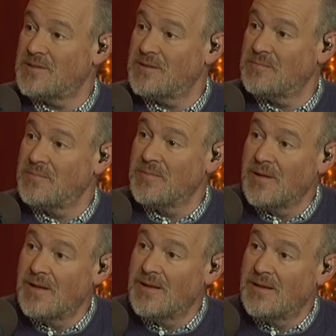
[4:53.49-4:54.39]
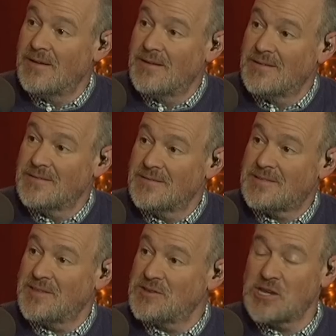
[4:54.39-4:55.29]
the
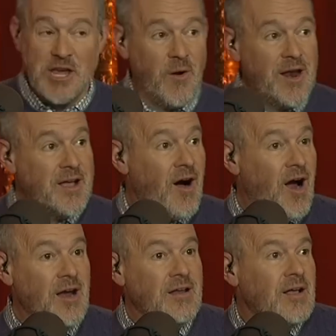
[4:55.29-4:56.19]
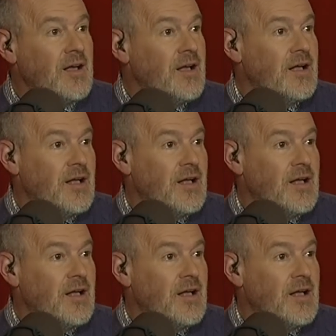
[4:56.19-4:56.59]
security to the security guard.